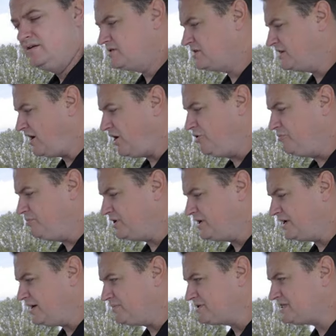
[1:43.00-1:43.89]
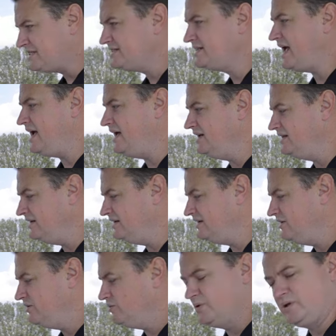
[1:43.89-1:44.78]
So the Open comes standard
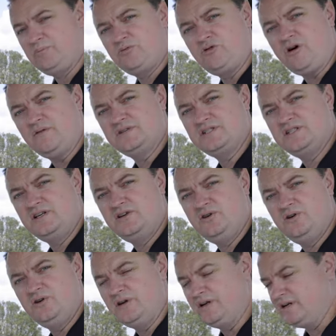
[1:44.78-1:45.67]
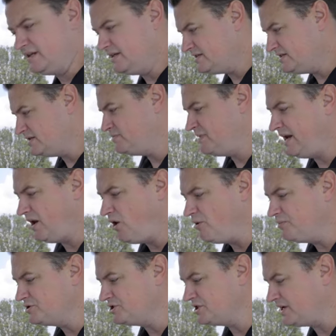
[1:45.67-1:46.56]
with a privacy curtain. This has been
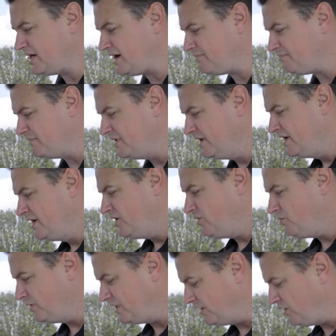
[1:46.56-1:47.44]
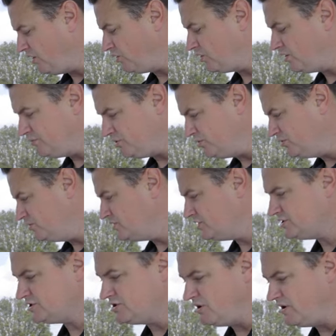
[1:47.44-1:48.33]
optioned up with a lockable
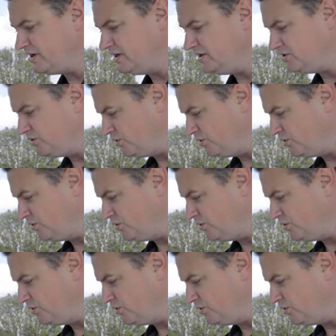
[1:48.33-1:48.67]
sliding